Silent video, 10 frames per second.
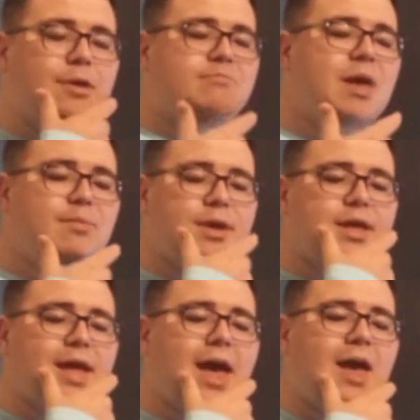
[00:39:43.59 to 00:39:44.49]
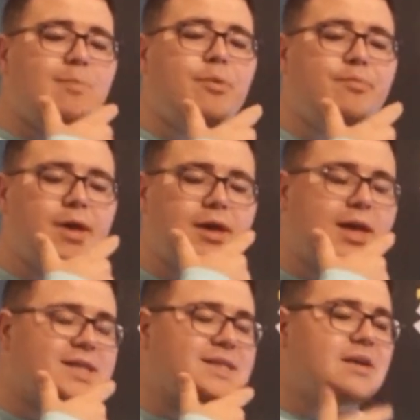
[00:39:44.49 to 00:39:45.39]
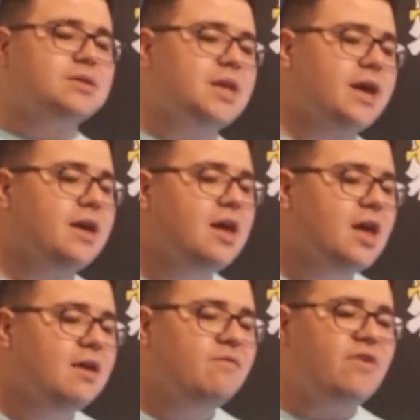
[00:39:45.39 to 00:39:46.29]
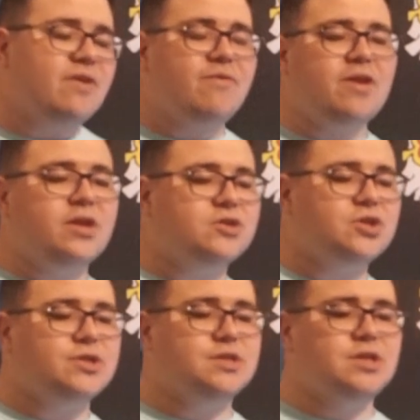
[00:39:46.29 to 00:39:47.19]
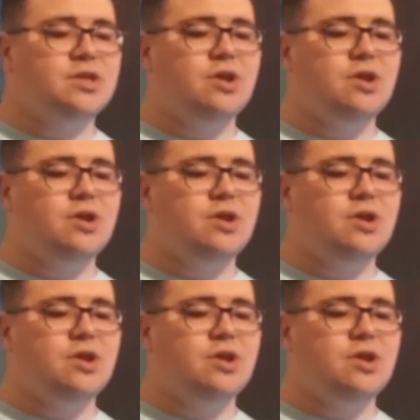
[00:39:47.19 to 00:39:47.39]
Maybe he had, but it sounds like Vivi just,